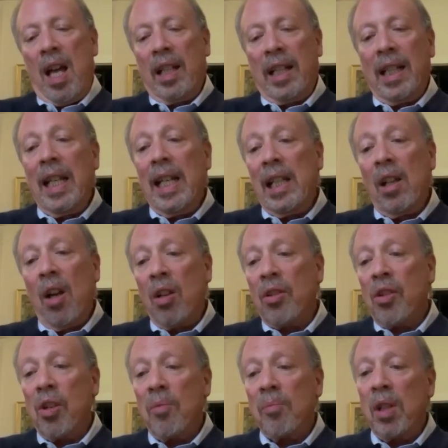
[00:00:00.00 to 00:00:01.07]
clear
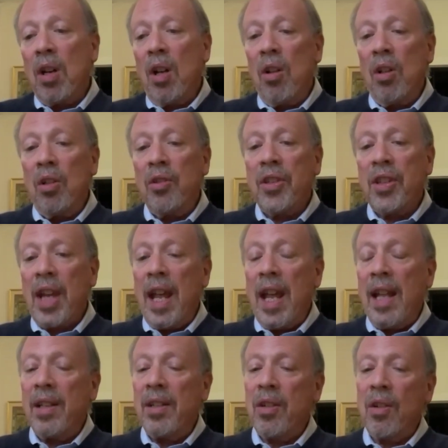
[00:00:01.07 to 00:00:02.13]
long-term goals
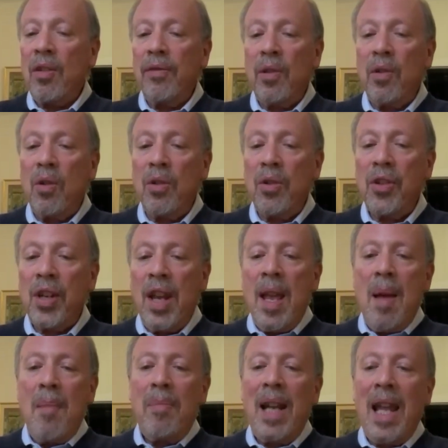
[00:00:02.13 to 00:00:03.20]
and, of course,
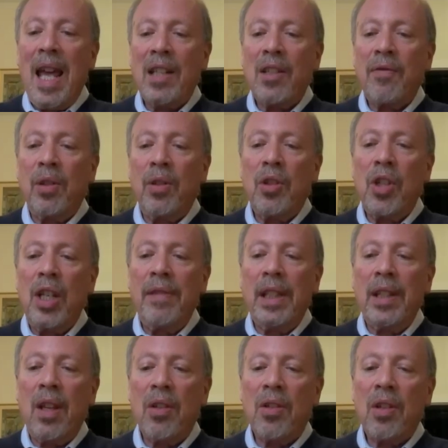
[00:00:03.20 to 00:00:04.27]
plans for achieving
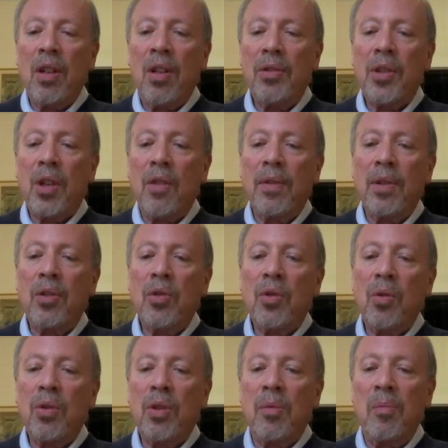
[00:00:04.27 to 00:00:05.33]
those goals over the
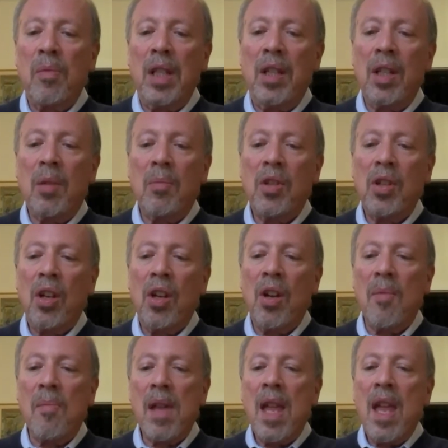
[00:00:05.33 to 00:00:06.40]
short and medium term.
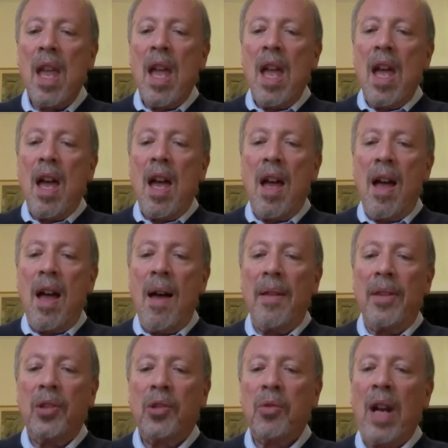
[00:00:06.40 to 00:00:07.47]

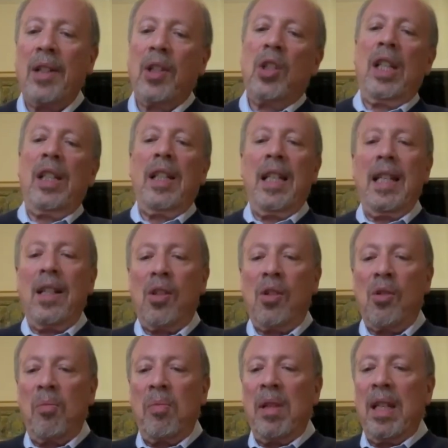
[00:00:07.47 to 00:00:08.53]
The strategy needs
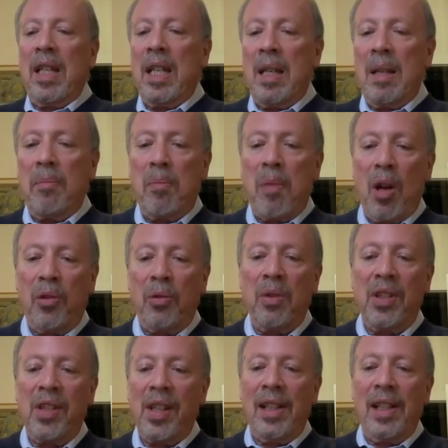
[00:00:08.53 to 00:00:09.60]
to be both
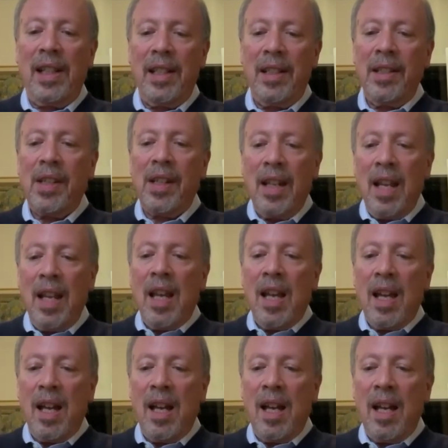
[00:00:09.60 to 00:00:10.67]
resilient
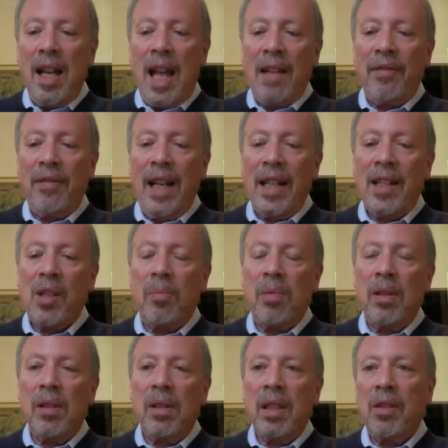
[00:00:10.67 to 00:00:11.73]
and
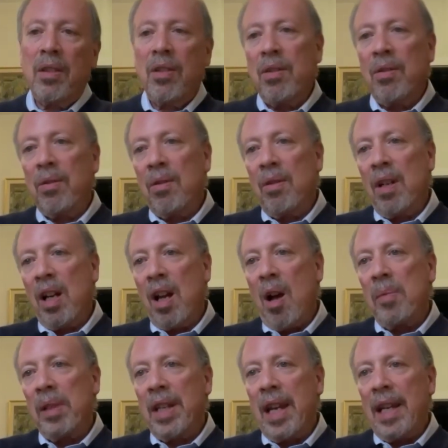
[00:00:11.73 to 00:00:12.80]
flexible to
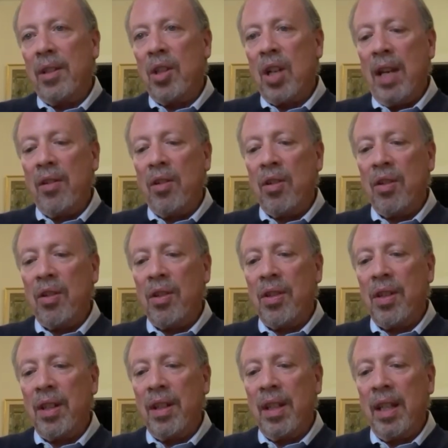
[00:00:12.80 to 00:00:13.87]
accommodate changes
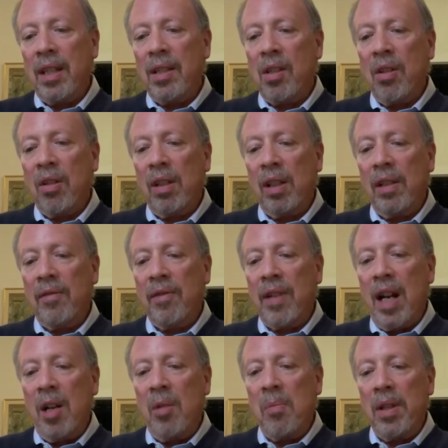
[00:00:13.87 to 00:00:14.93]
in the external
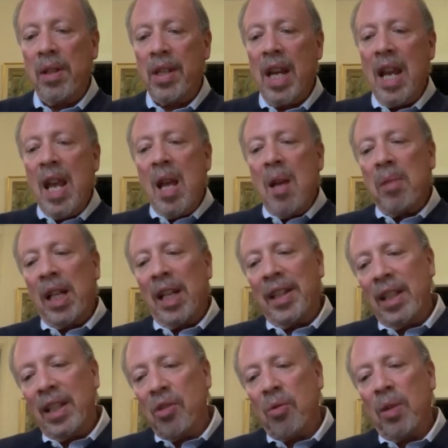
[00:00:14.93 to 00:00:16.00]
environment. But I
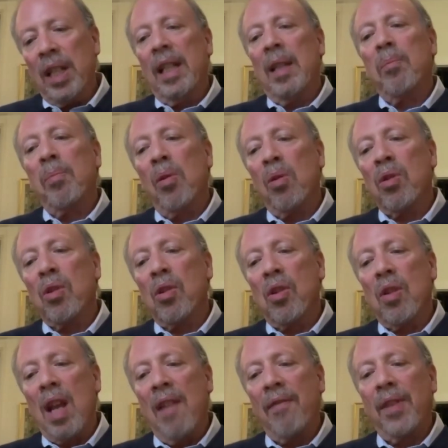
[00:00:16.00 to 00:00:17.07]
think it's really important
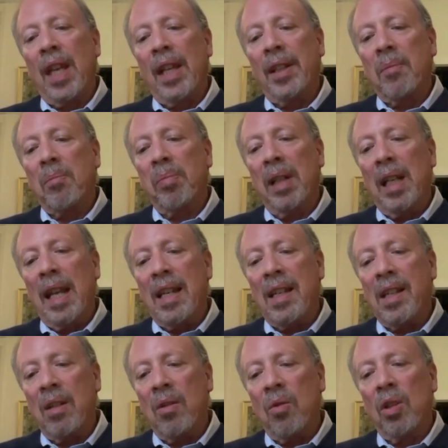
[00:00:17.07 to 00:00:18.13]
to have that in
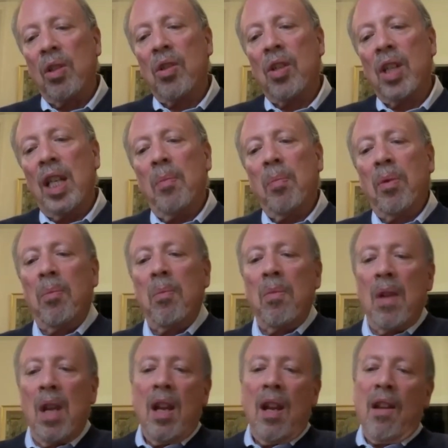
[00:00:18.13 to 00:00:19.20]
place in order to keep the
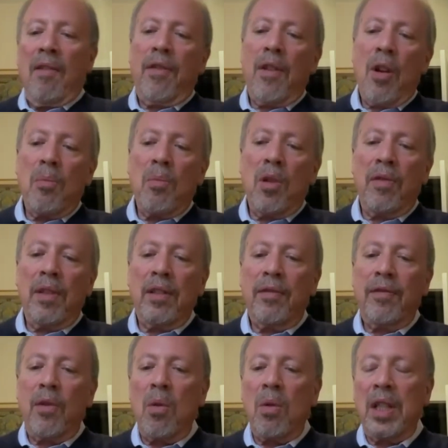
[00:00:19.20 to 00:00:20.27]
firm moving
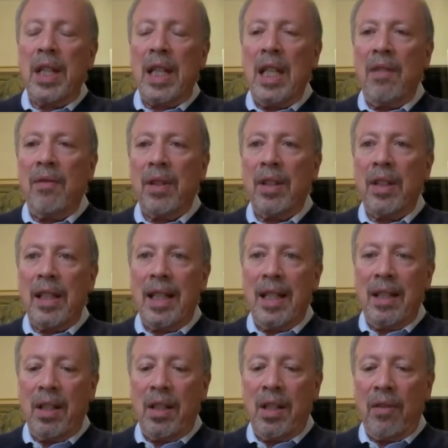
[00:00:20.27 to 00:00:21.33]
forward, even
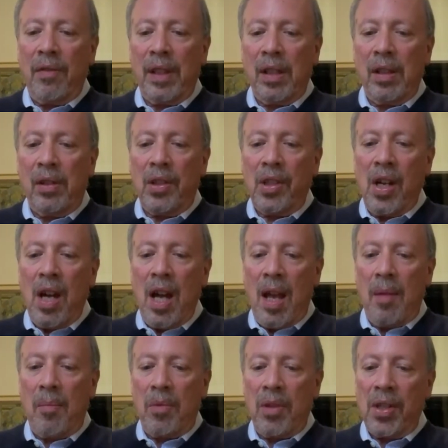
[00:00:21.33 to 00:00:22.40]
in difficult
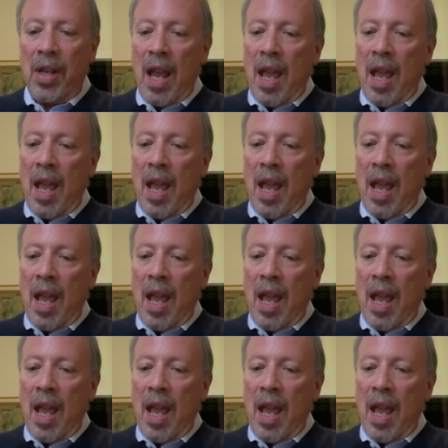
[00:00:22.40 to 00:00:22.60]
times.